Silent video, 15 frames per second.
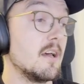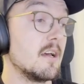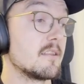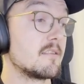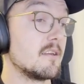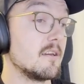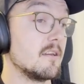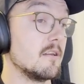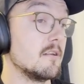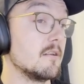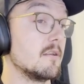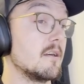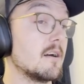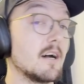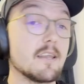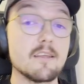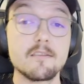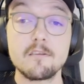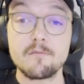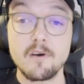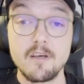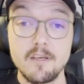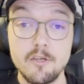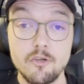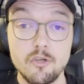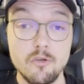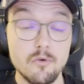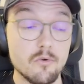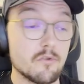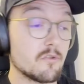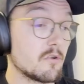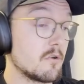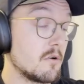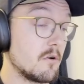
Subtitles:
They identify issues,